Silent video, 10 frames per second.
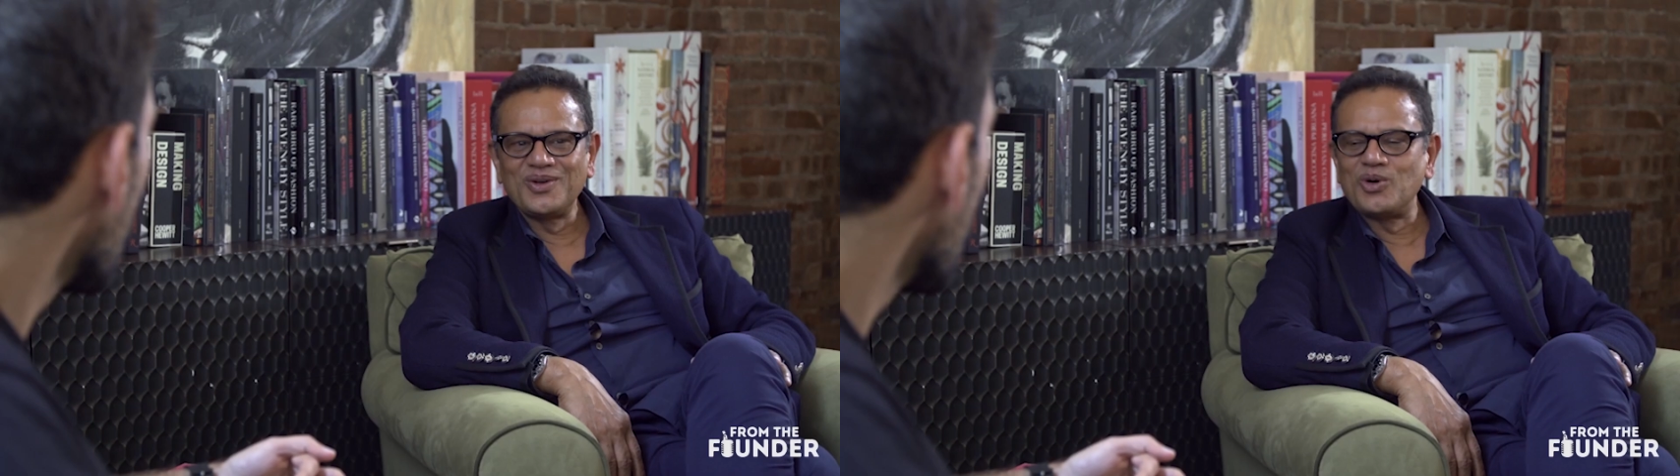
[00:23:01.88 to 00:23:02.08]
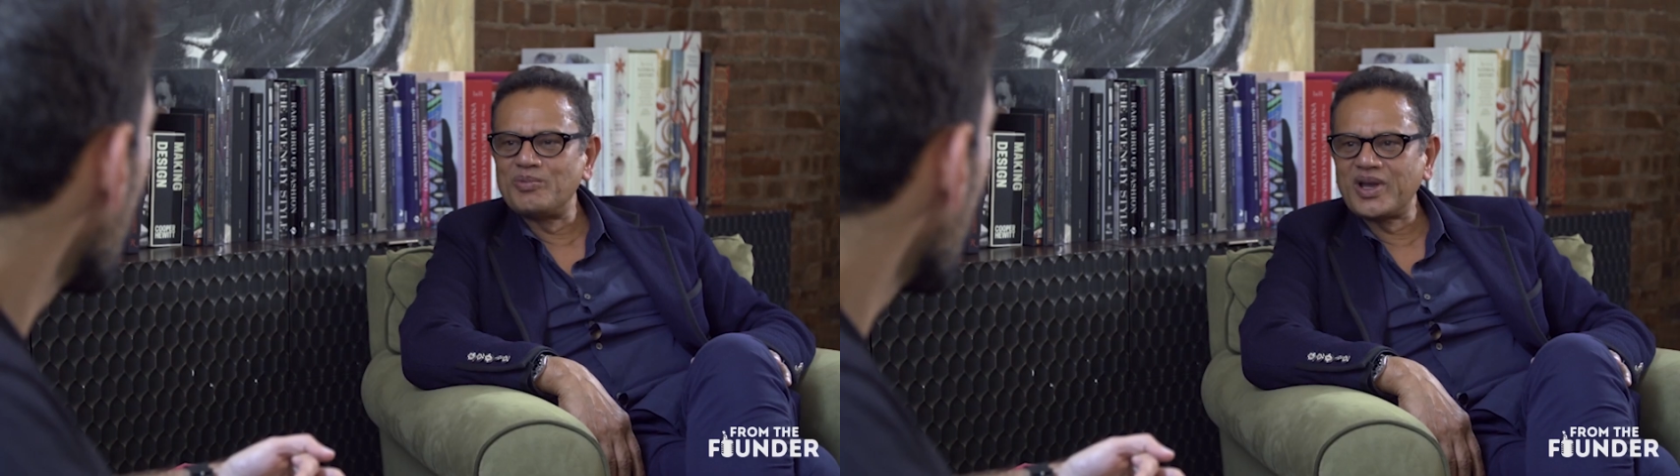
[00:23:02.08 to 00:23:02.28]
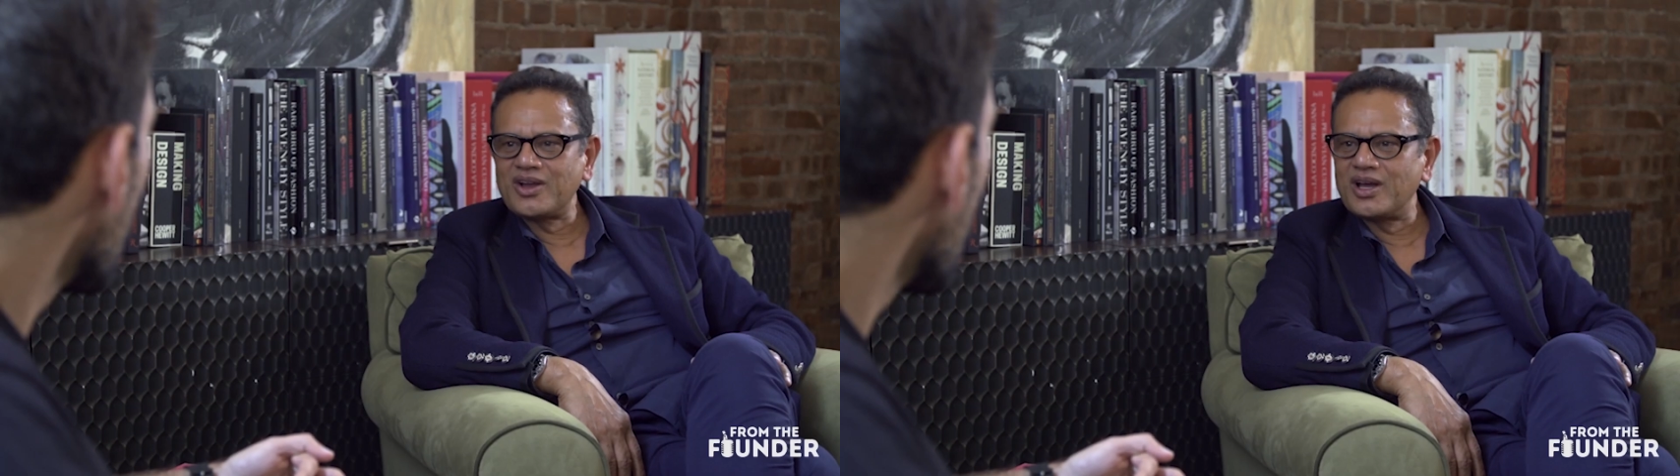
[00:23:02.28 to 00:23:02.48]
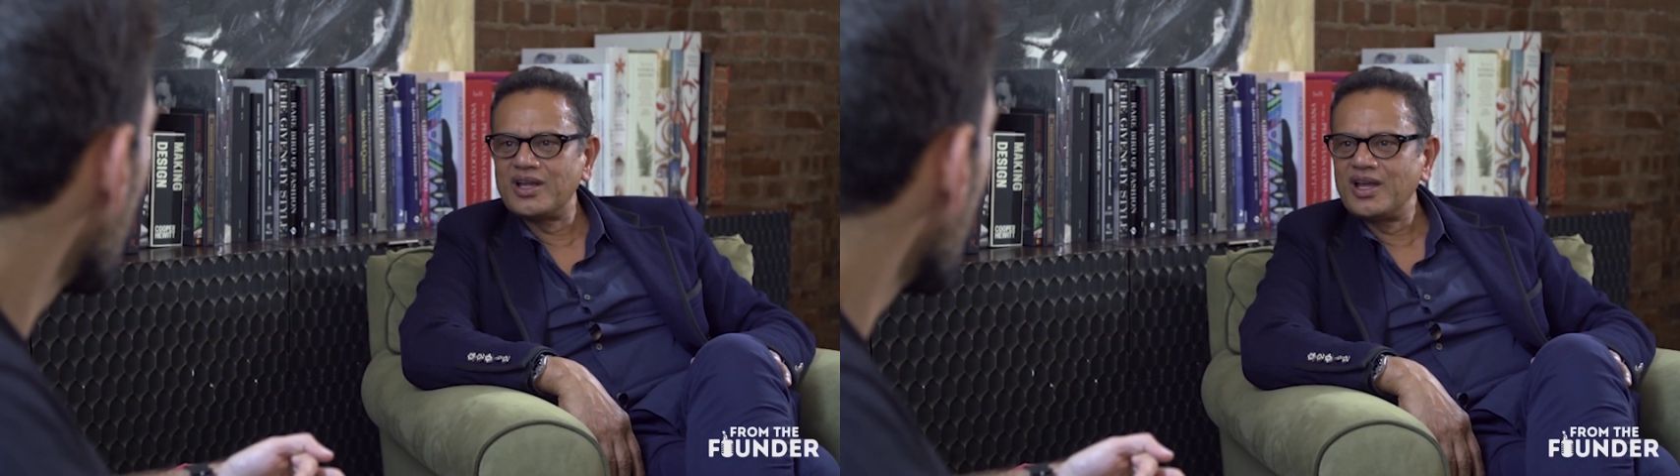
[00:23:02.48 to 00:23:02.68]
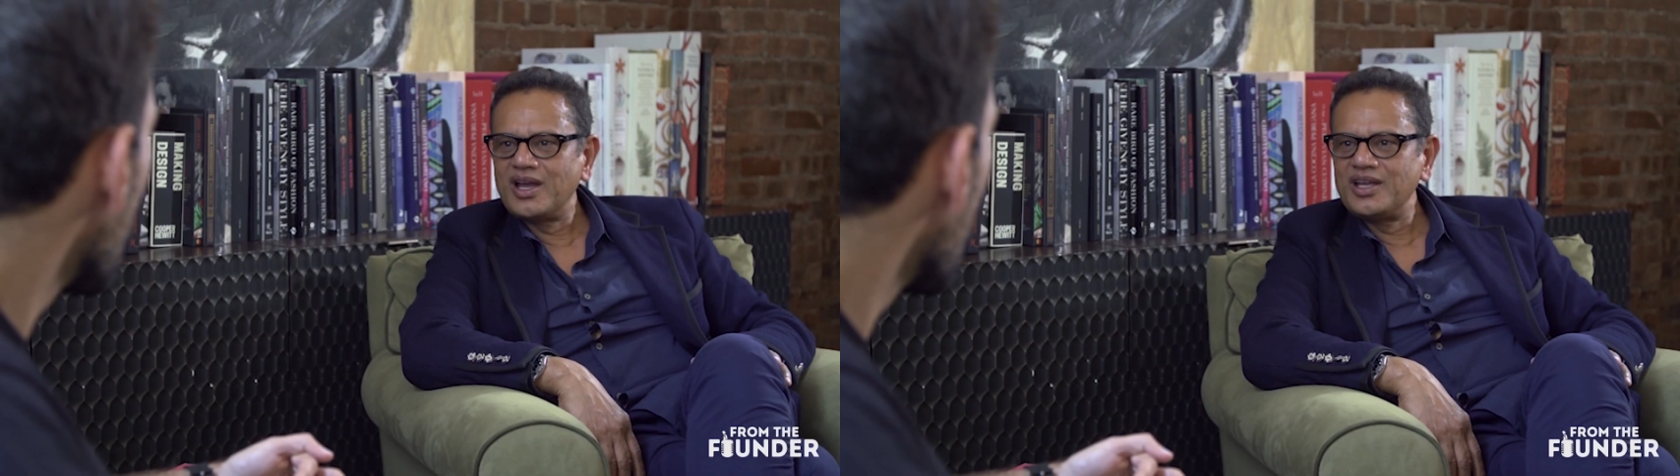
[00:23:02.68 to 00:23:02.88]
Oh my god.
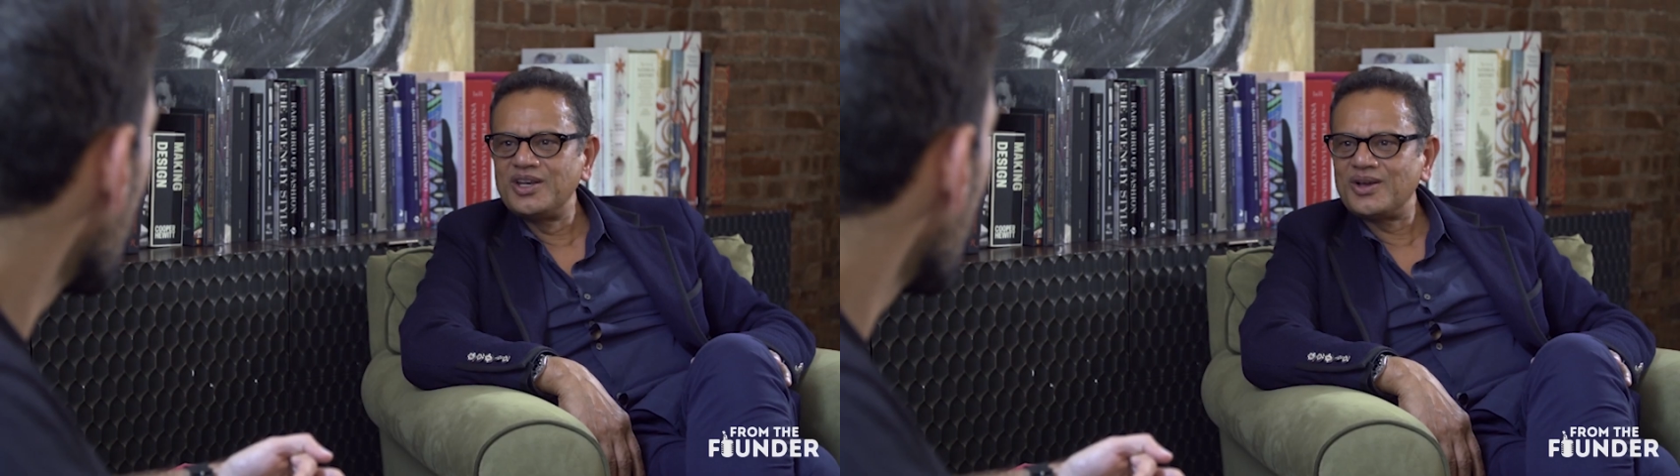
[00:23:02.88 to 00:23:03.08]
You